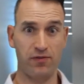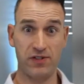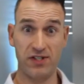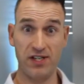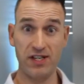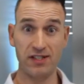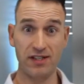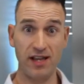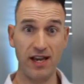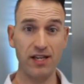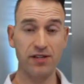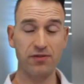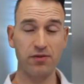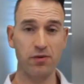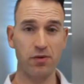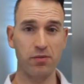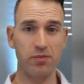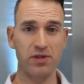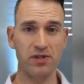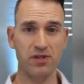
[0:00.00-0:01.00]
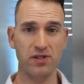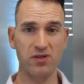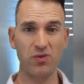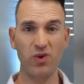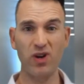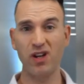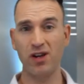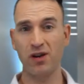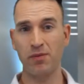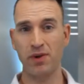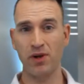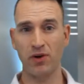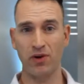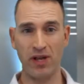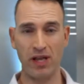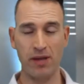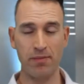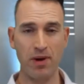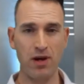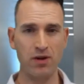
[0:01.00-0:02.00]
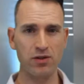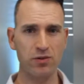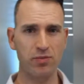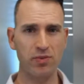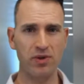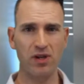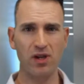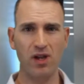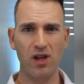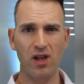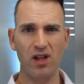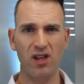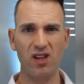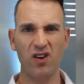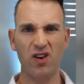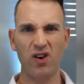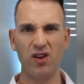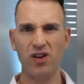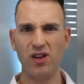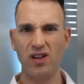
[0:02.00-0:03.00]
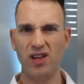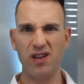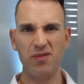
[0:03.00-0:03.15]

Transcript: six days from the business. We're going to be on emails, but you know,